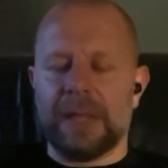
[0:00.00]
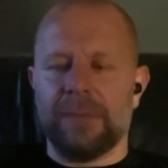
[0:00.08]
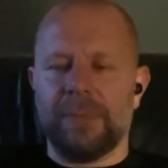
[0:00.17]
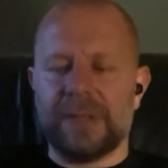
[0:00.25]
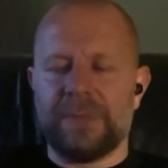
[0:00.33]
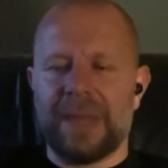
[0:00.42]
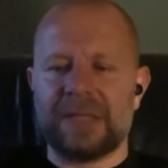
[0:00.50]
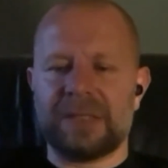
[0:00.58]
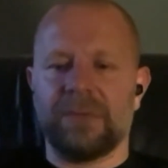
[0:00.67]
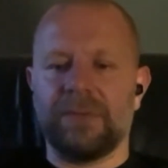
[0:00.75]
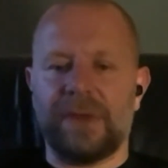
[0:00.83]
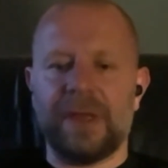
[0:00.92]
that is
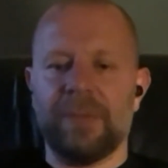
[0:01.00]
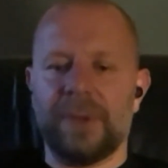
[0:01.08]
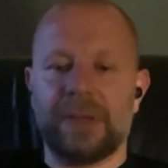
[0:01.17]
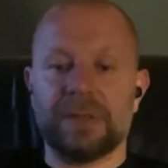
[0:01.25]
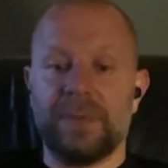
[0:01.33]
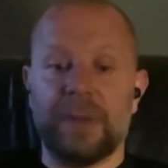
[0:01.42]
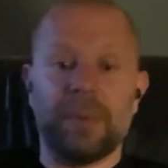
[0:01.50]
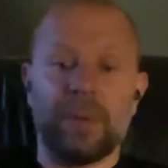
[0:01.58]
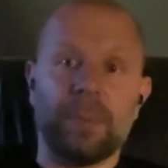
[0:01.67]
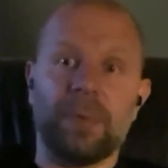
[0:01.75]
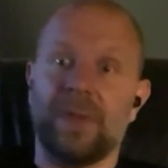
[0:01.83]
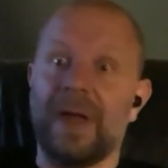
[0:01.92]
based on fear, because people
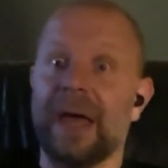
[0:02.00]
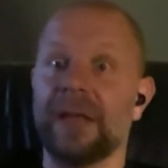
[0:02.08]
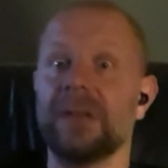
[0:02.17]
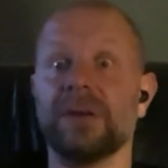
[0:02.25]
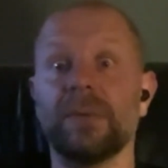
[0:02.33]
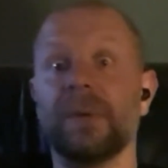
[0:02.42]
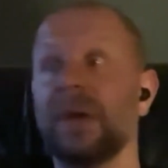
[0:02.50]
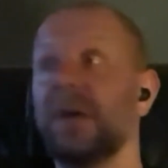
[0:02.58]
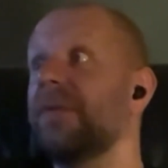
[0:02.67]
will put their hand up